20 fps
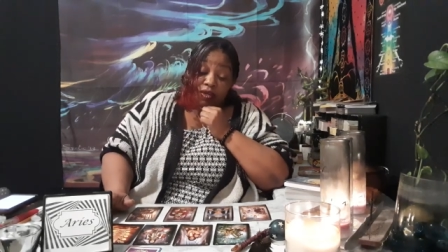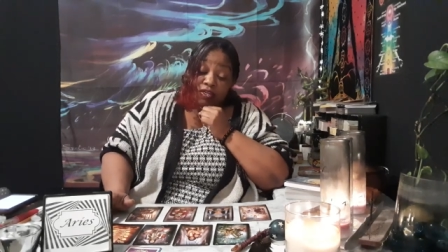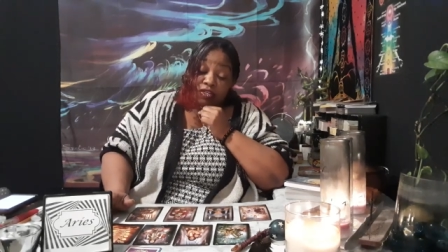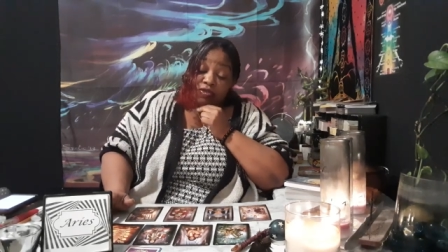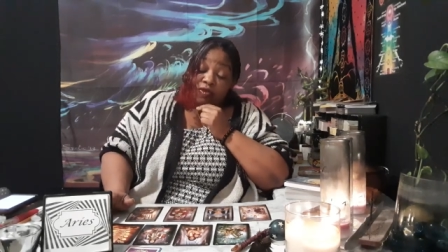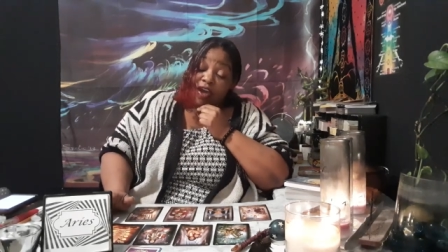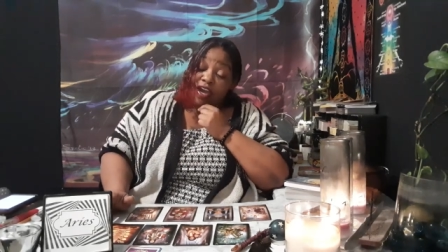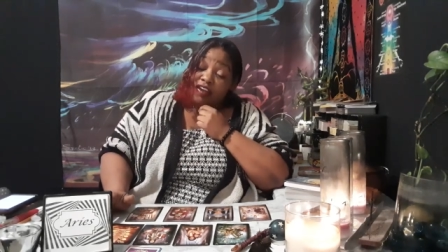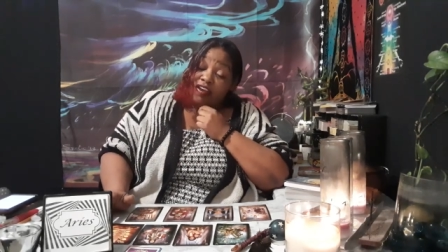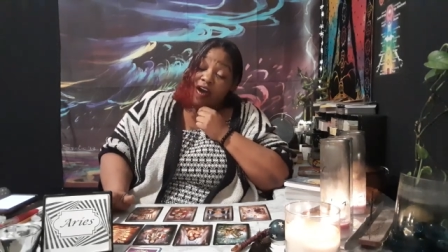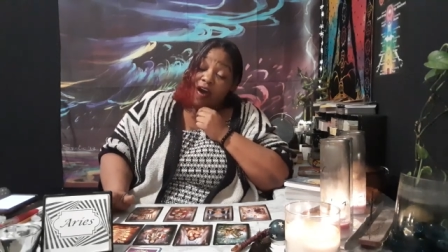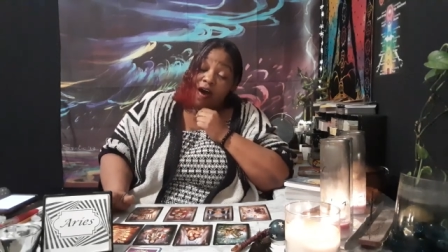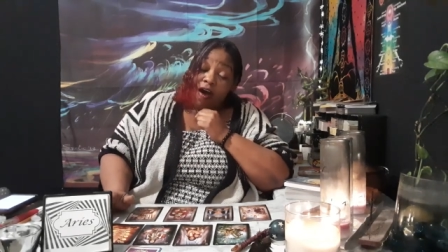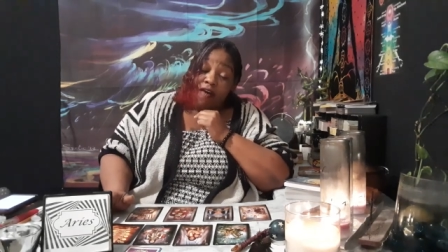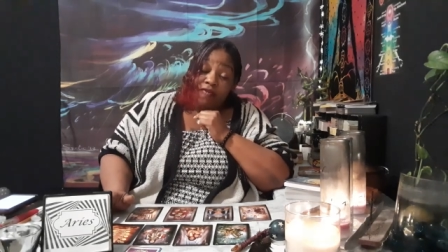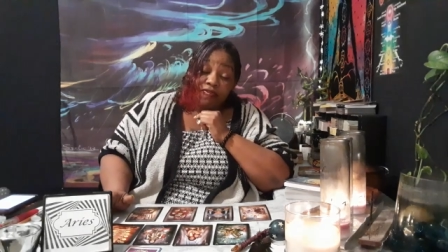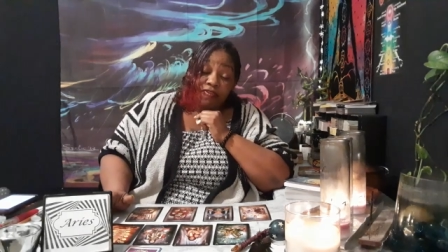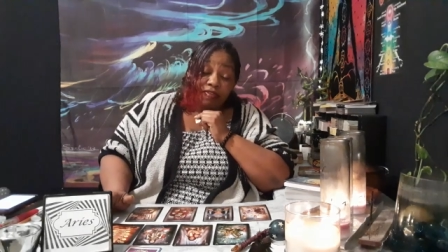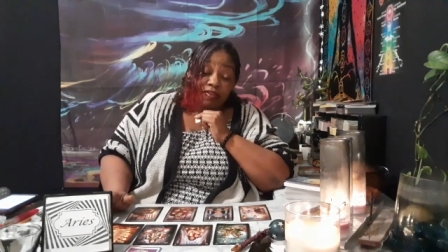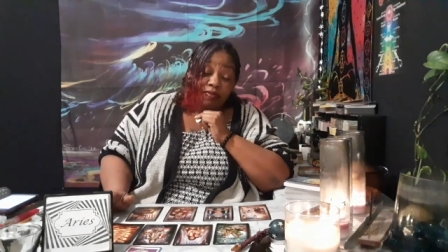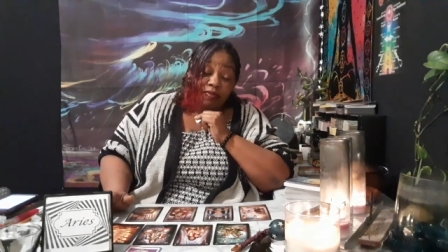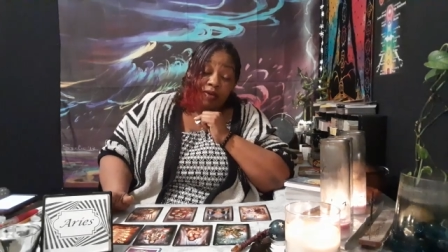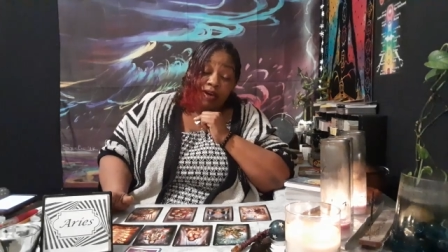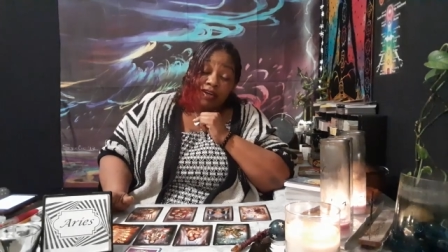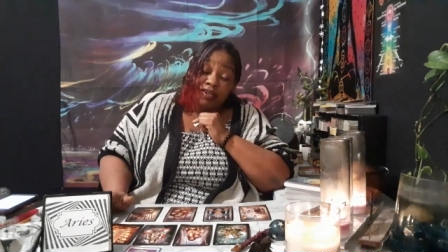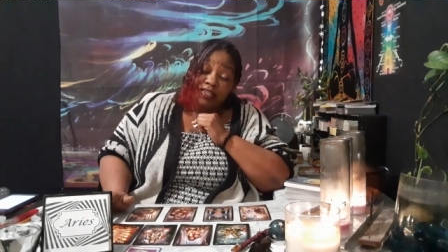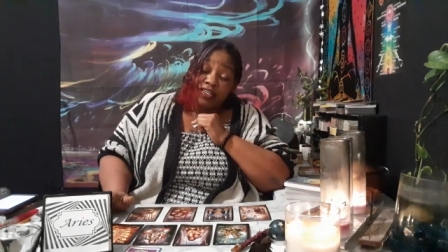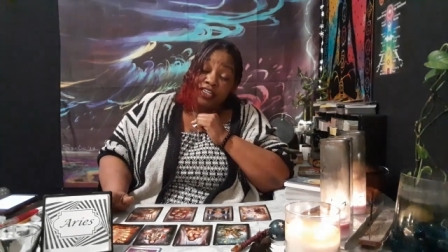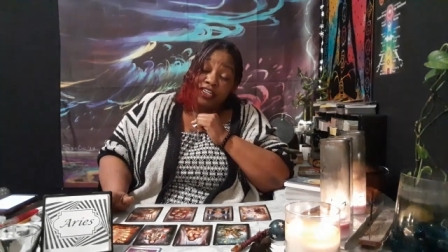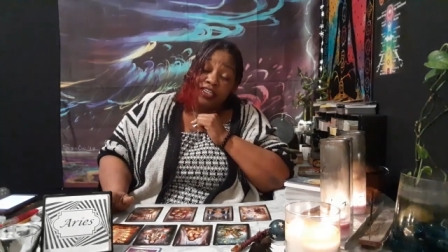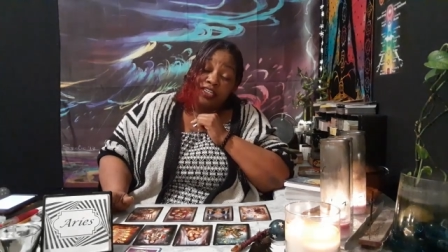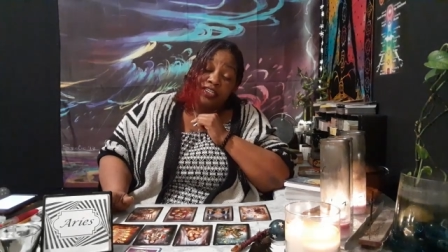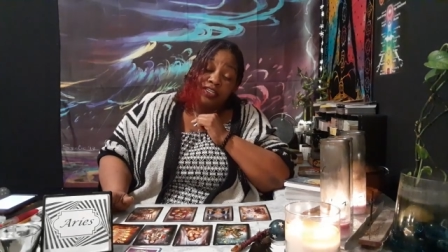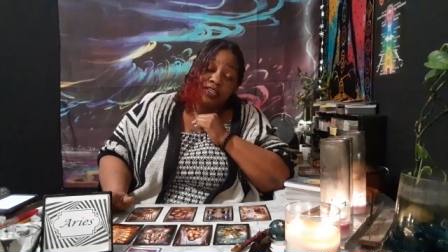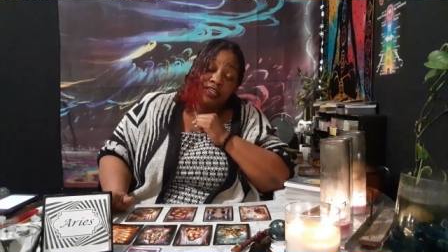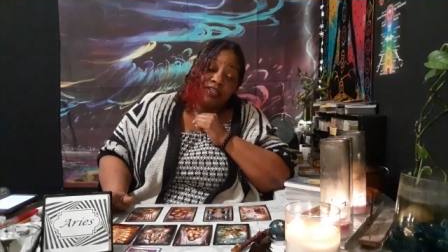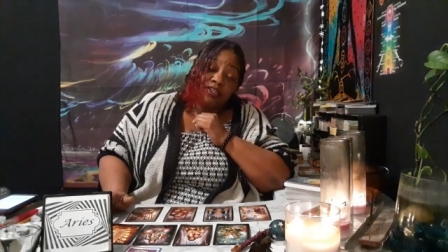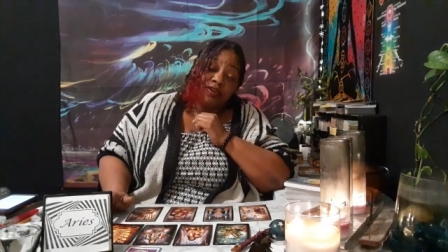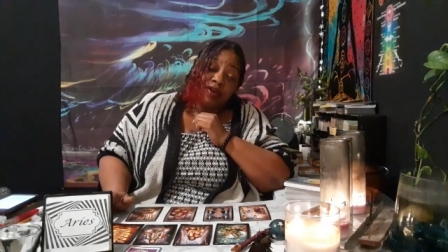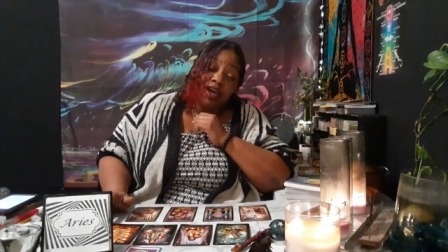trying to offer, uh, just,
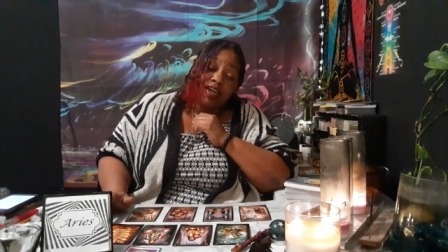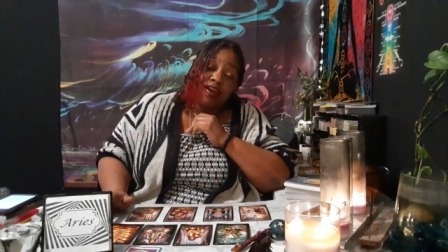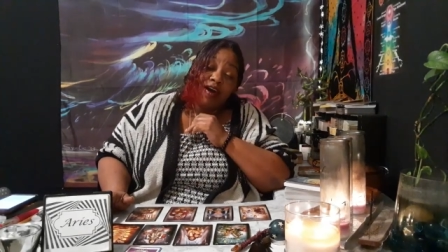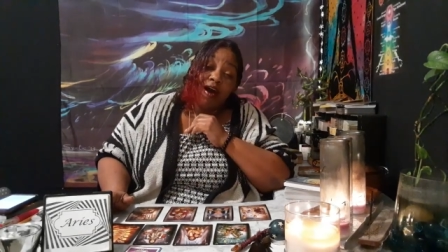just trying to